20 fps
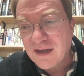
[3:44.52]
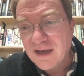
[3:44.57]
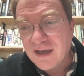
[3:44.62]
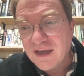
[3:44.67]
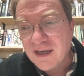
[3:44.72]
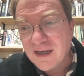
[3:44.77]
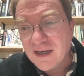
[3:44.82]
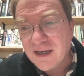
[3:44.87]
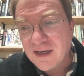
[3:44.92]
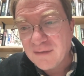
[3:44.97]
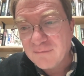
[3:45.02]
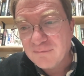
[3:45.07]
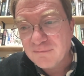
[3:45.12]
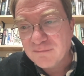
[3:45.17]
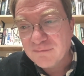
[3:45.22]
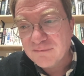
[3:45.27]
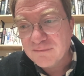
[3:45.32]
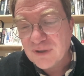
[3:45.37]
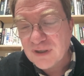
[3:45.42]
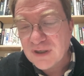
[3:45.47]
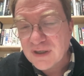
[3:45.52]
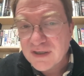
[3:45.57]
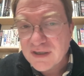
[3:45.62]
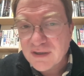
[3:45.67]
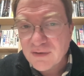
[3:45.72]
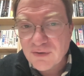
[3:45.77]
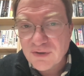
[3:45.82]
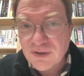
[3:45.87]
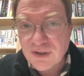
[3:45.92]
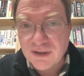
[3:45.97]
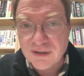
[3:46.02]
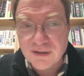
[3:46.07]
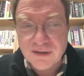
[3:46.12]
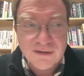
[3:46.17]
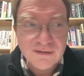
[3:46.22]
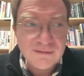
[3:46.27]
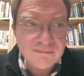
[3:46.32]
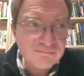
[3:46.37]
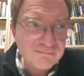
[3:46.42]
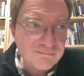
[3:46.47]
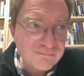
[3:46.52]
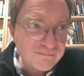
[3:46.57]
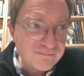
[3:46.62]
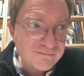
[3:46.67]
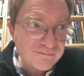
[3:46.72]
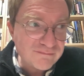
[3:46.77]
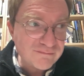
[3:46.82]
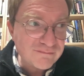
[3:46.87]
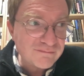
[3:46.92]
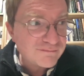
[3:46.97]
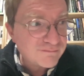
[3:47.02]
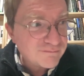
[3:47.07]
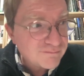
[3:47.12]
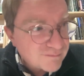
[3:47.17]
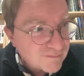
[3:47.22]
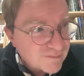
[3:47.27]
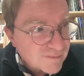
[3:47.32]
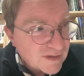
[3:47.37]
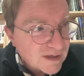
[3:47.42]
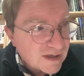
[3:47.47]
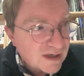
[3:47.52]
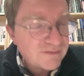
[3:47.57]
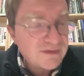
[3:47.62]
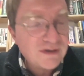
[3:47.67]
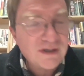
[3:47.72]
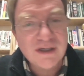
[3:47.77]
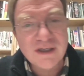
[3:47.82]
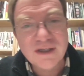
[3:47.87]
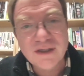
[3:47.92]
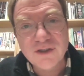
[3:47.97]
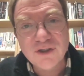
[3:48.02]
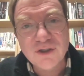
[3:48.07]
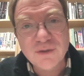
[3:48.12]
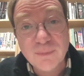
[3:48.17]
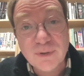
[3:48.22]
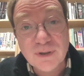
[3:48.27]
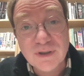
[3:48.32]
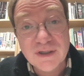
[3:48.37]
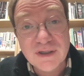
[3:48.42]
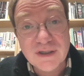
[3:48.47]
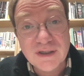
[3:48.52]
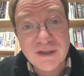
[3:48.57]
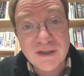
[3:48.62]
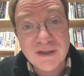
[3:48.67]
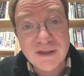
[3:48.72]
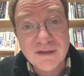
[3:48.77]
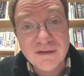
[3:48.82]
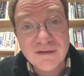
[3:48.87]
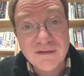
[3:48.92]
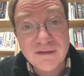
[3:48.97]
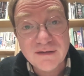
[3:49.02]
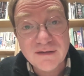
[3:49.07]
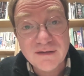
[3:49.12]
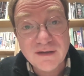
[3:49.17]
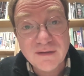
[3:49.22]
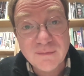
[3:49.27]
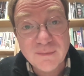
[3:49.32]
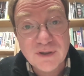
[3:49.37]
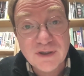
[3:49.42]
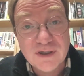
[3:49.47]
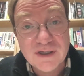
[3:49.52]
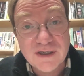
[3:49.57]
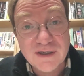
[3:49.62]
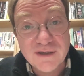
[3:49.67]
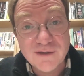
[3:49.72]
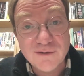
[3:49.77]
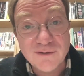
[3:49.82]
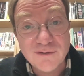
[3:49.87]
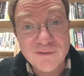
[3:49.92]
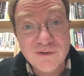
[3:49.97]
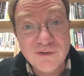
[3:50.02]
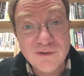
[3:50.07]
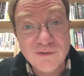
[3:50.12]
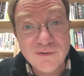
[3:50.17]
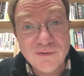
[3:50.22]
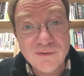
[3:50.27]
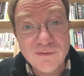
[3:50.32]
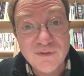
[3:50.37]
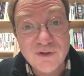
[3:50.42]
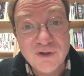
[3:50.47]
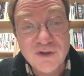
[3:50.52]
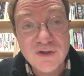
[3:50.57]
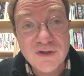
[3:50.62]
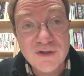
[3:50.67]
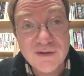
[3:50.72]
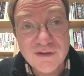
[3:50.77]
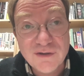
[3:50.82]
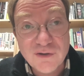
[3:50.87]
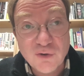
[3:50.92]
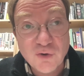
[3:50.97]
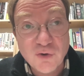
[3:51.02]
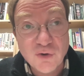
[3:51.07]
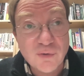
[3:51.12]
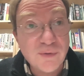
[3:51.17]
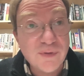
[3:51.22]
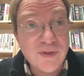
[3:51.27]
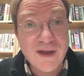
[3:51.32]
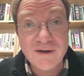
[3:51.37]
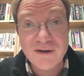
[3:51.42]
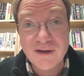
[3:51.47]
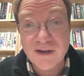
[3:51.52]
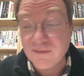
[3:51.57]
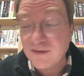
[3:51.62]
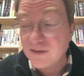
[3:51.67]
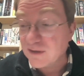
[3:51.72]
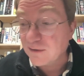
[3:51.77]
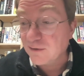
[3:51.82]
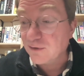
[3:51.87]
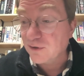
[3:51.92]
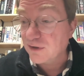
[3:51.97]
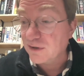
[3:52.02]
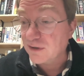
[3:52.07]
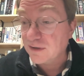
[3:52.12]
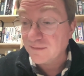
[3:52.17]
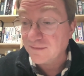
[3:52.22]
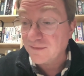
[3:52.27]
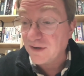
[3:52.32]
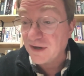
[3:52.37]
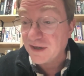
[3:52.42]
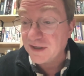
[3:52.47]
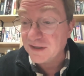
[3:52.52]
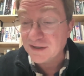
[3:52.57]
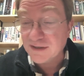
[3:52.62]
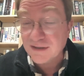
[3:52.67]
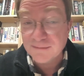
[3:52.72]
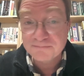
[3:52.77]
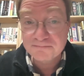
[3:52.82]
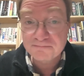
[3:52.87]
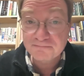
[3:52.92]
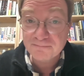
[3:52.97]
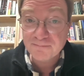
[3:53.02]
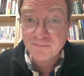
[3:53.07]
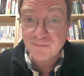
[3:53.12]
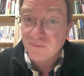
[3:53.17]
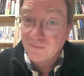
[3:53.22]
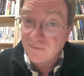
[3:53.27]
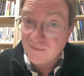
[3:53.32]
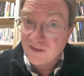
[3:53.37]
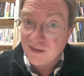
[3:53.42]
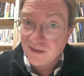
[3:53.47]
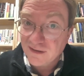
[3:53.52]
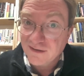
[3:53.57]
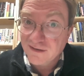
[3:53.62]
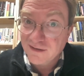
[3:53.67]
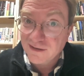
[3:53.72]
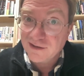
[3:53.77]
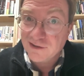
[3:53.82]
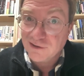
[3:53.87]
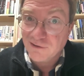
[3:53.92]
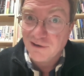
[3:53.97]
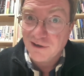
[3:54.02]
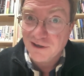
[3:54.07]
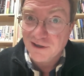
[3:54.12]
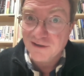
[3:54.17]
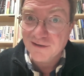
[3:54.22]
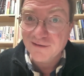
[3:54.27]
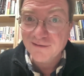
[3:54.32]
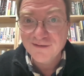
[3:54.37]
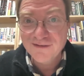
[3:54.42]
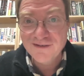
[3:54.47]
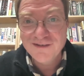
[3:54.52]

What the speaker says: But I still think having an English ability, the ability to just talk without having to look at a device, is great.